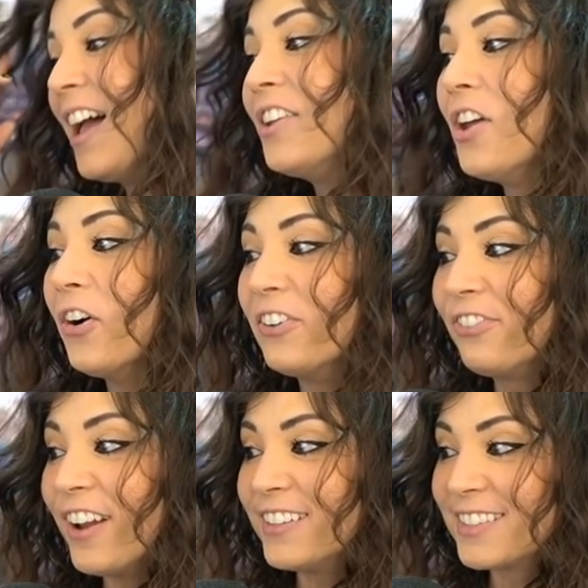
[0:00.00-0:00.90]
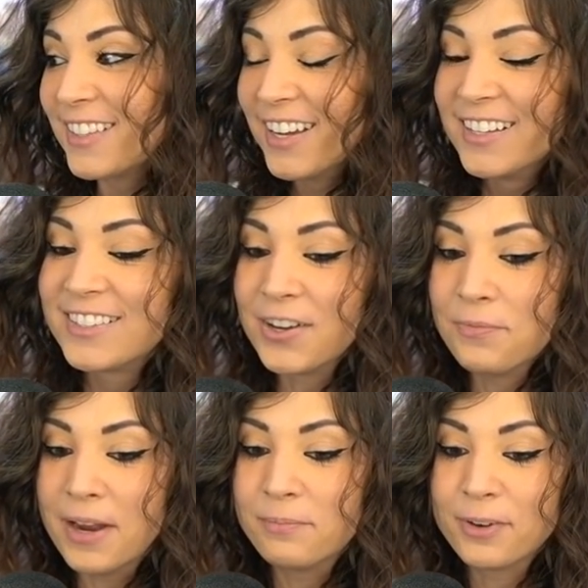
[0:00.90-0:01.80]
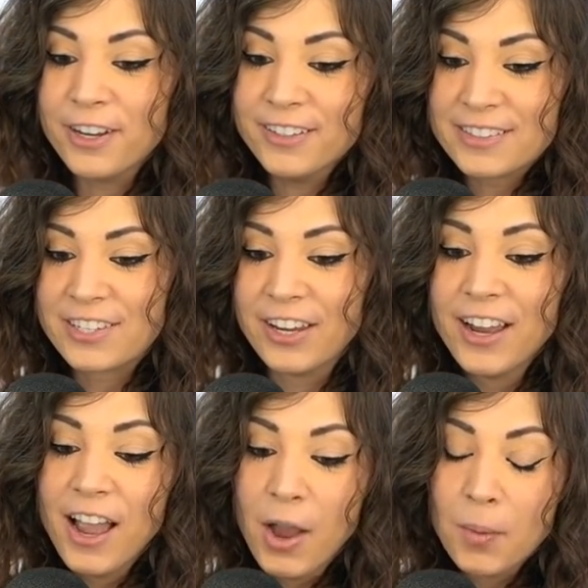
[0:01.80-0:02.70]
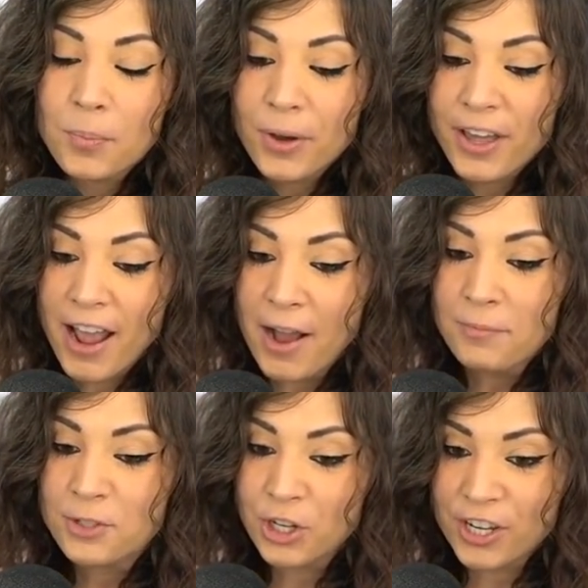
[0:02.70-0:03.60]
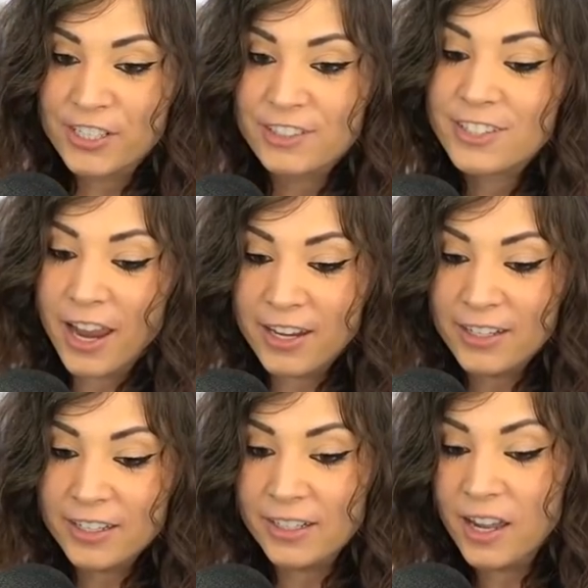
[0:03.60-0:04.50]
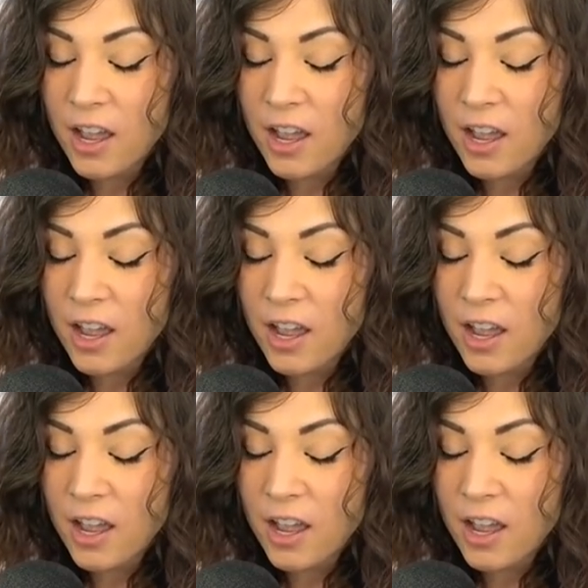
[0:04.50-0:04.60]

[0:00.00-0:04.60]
no offense to my Brits, but I'm just saying.